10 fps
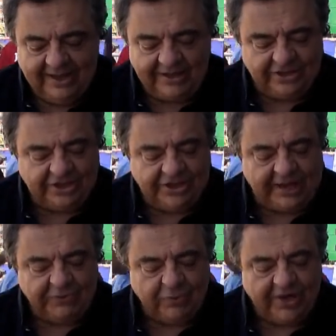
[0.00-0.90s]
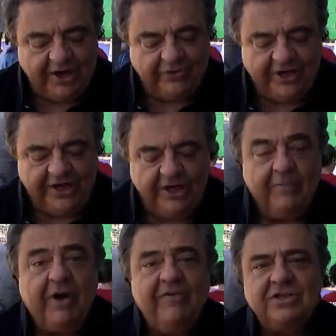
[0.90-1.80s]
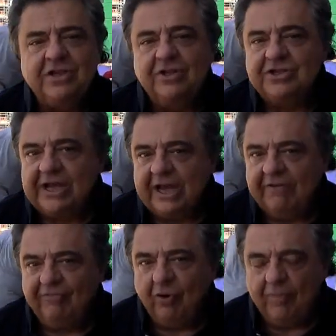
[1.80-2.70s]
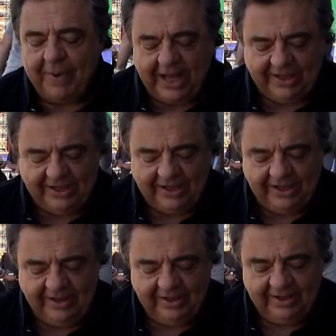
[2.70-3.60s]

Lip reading: as the steps were now creaking above us on the second floor balcony.